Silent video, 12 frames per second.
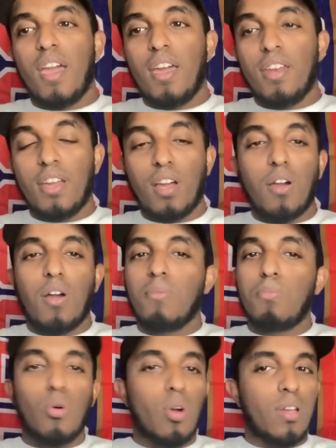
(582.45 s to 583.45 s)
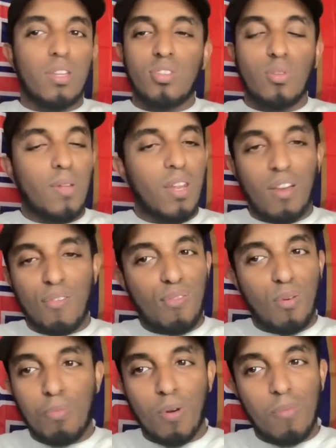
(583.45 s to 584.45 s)
And boy, do we love
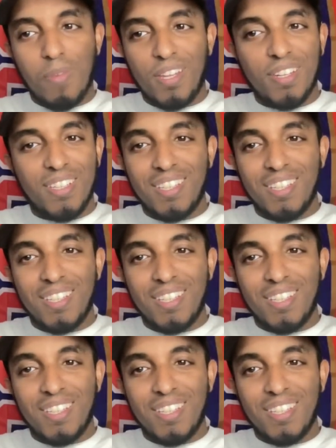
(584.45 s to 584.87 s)
football, man.